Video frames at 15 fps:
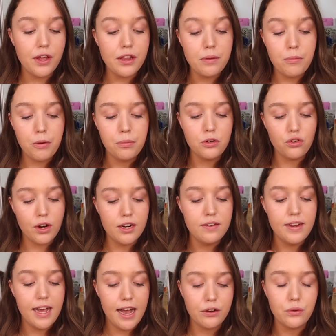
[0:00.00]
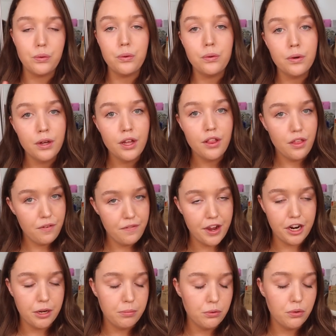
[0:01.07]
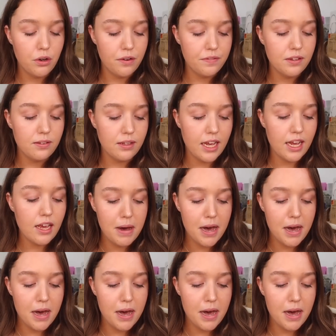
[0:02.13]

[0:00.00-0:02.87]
So at the moment we're trying to tackle the variable obviously